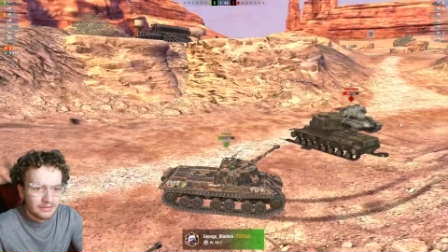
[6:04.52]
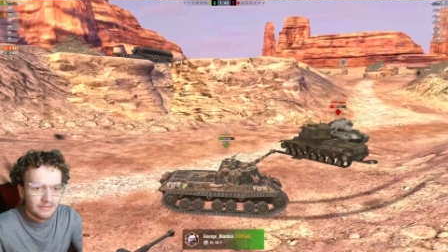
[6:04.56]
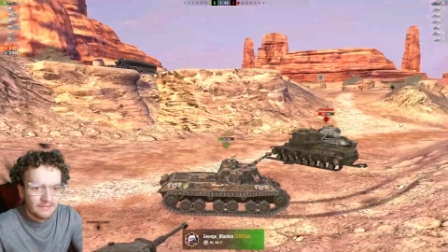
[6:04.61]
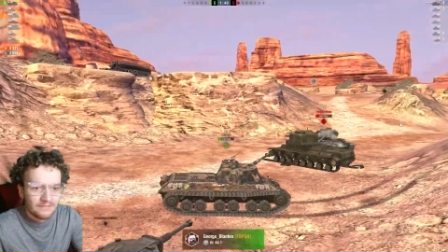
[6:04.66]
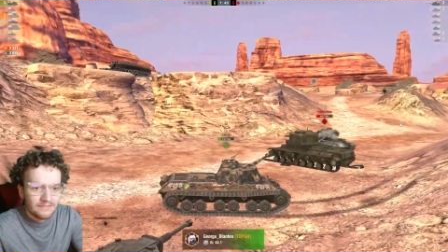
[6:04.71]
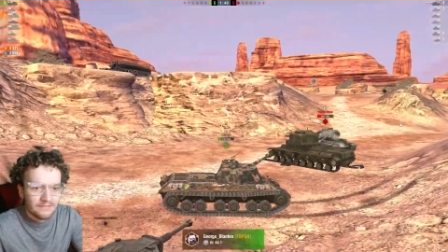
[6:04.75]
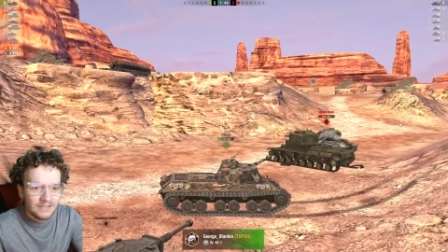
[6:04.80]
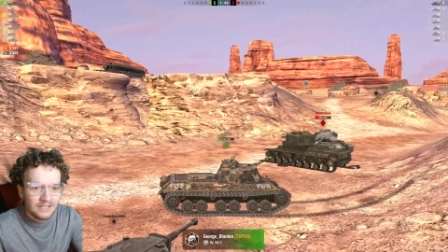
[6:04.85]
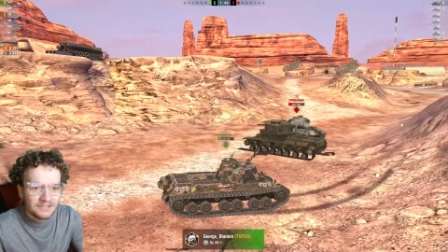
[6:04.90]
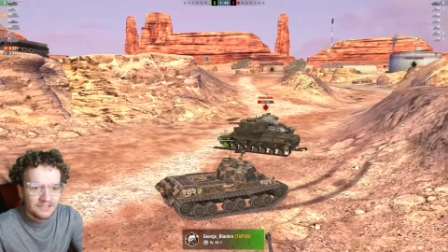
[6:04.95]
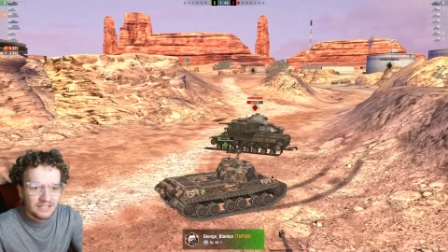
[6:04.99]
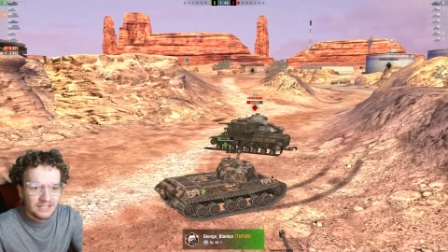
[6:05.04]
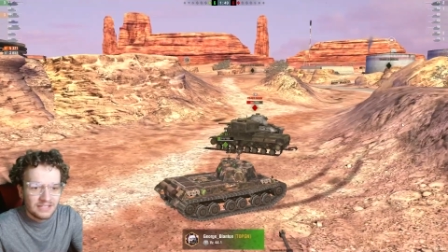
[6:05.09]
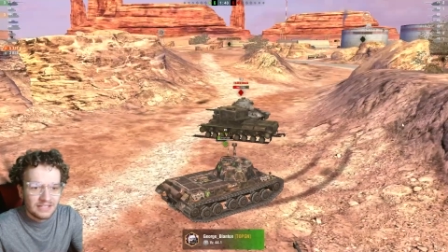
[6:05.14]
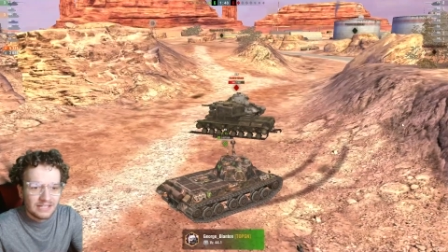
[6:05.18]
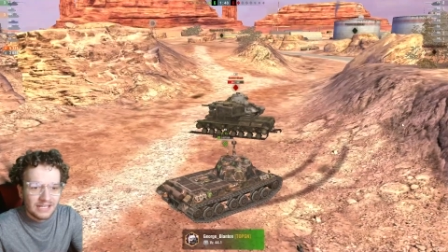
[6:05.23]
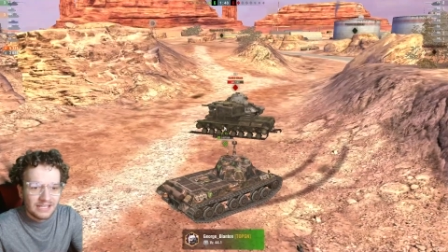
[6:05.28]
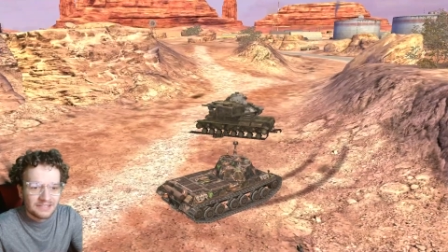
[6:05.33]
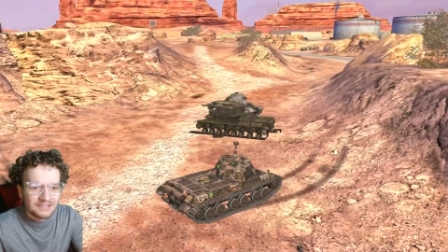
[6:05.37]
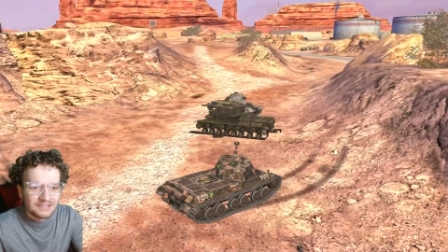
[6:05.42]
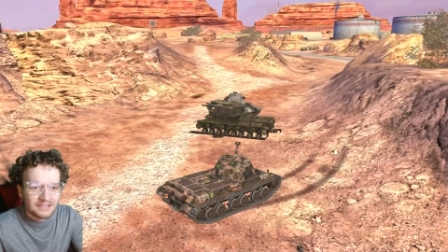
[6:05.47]
The VZ
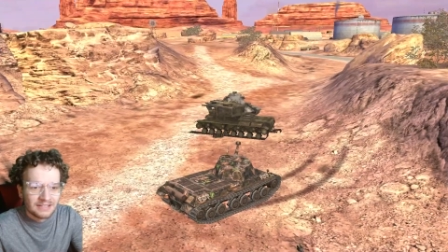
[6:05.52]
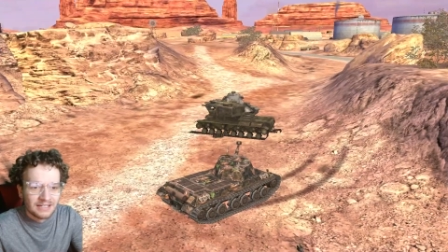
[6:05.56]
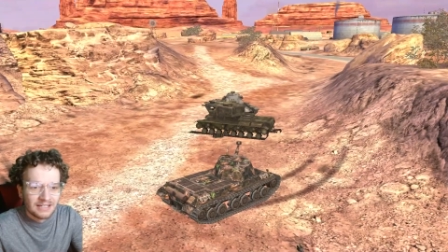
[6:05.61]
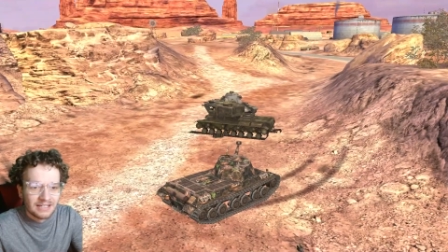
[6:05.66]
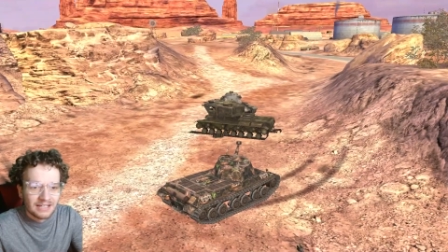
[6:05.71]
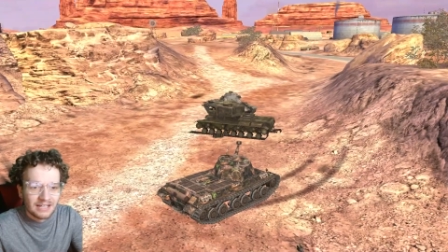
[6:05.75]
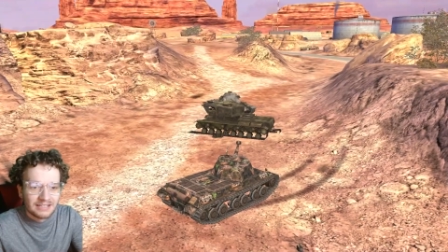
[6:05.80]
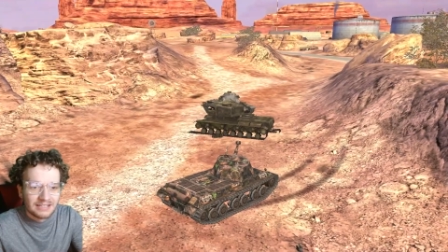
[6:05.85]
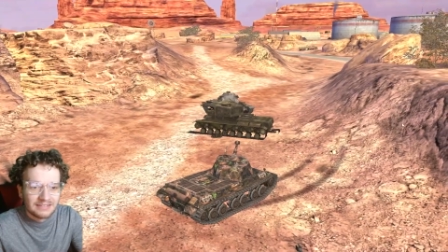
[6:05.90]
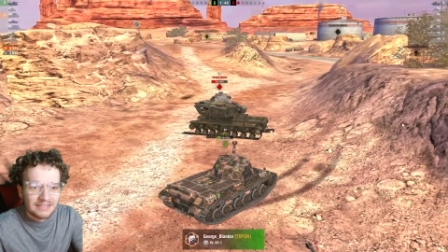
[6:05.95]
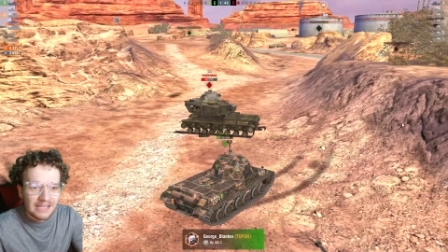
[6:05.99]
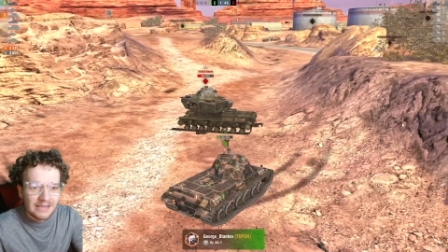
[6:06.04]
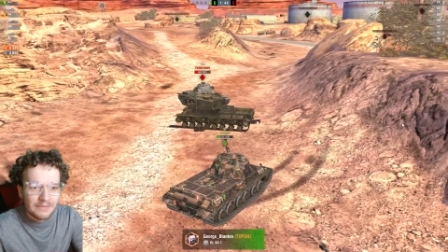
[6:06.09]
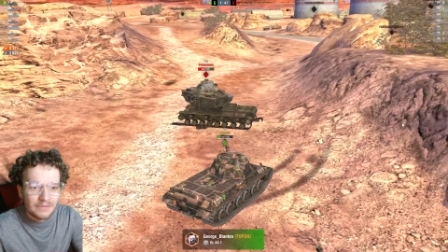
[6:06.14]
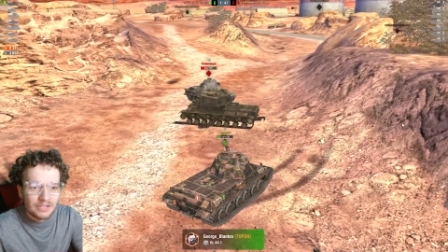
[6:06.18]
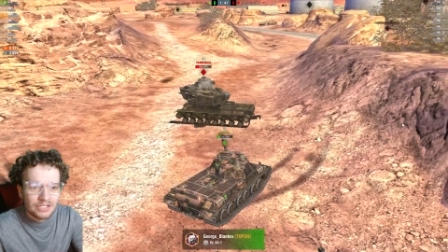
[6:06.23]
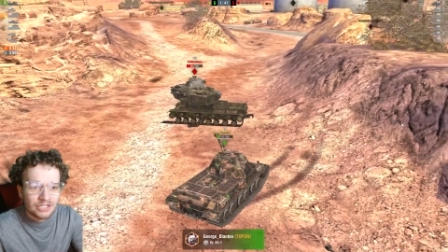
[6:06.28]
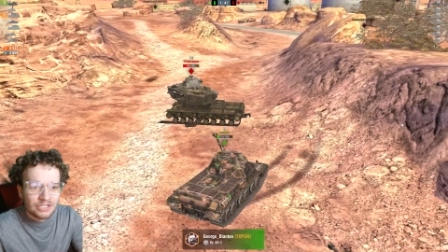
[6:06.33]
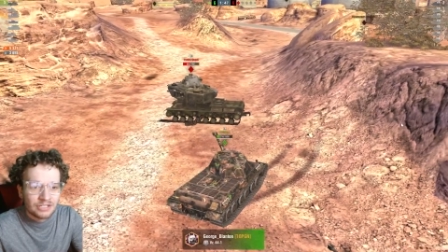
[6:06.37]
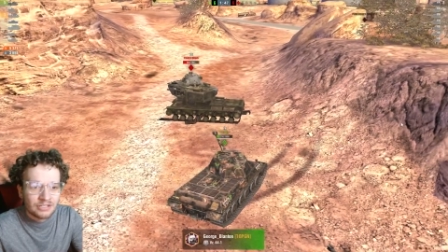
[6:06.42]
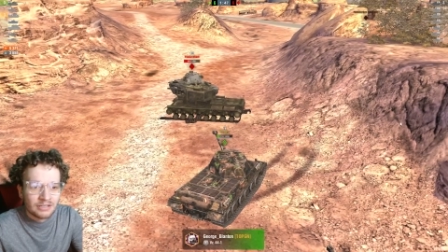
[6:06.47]
gets
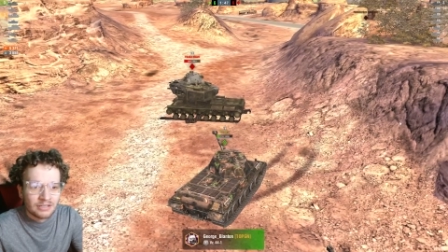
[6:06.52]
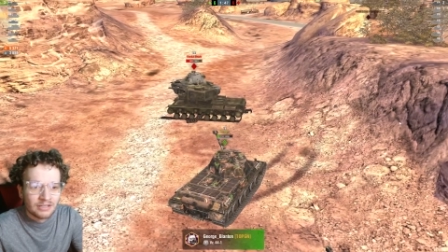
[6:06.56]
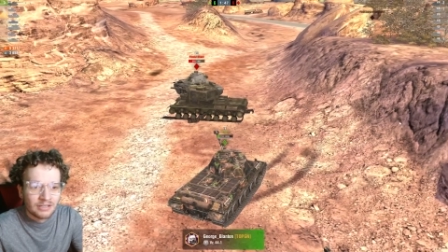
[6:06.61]
damage.